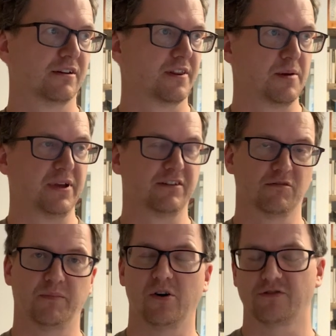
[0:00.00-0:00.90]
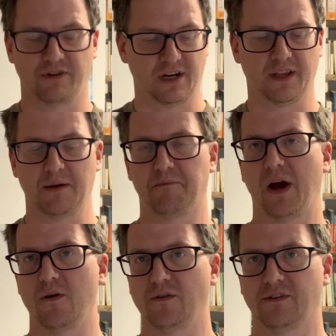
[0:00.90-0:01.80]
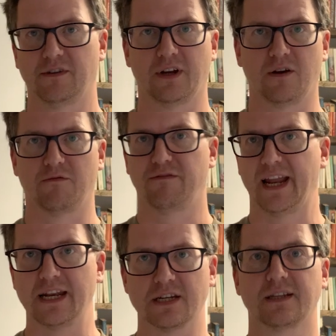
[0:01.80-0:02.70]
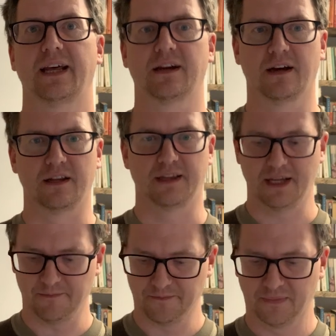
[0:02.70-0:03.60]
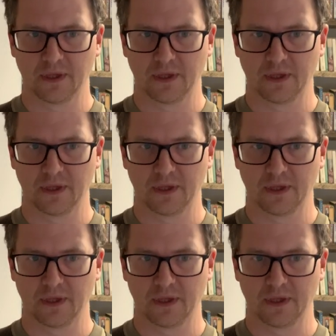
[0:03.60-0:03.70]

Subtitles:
Are there bits of pottery? Are there bones, you know, flint, that kind of thing?